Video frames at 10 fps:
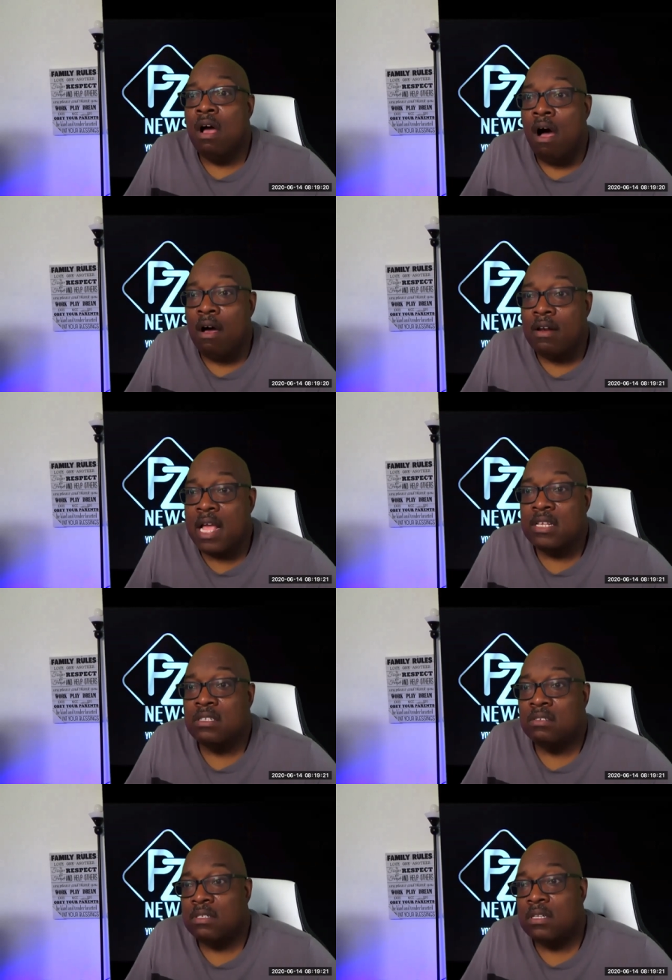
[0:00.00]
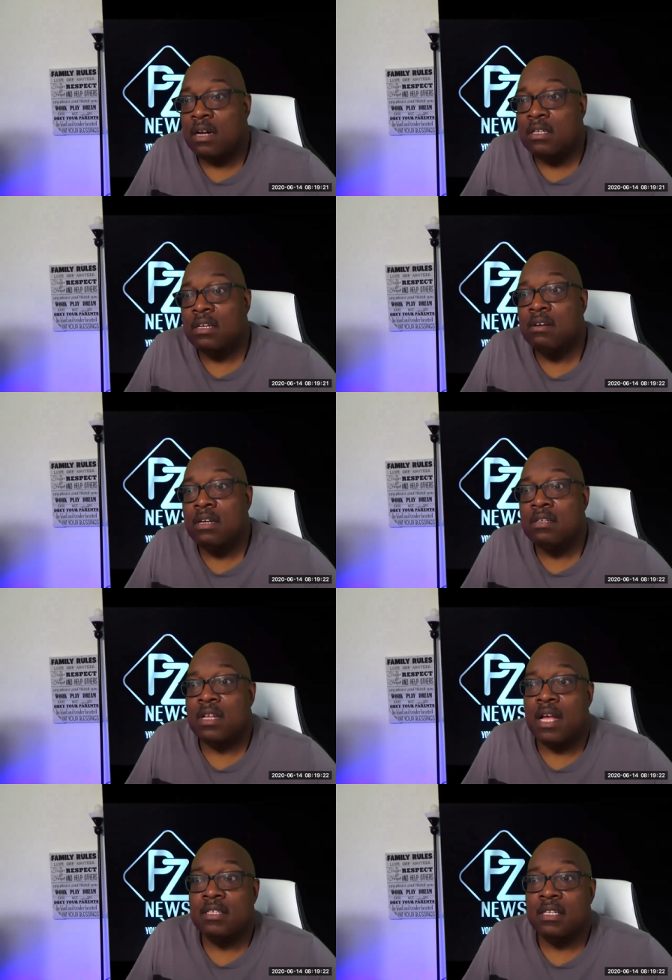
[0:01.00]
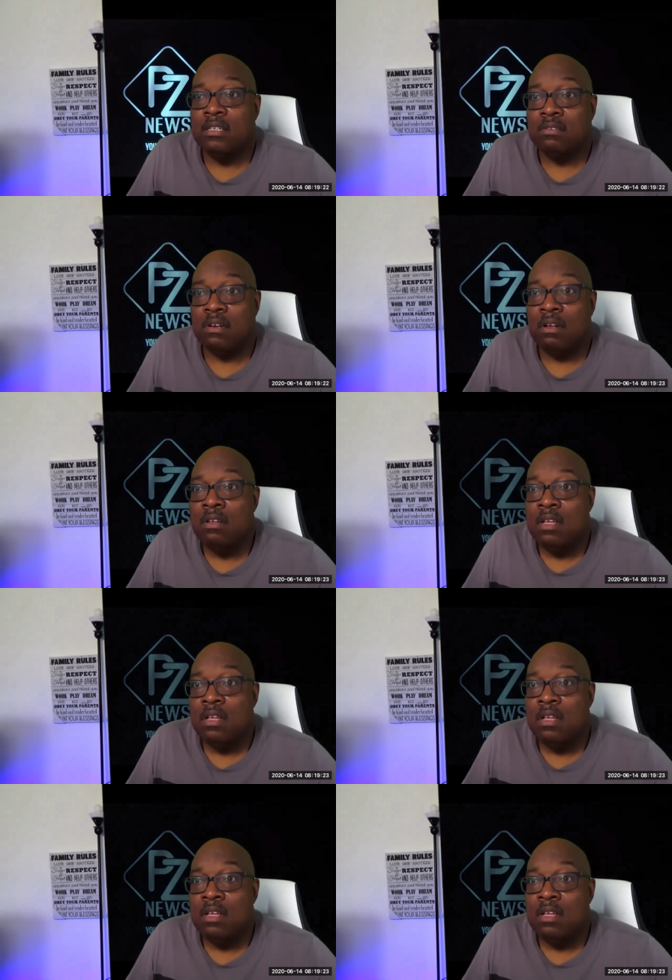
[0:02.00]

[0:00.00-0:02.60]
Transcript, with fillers: all nations will start to criticize Israel,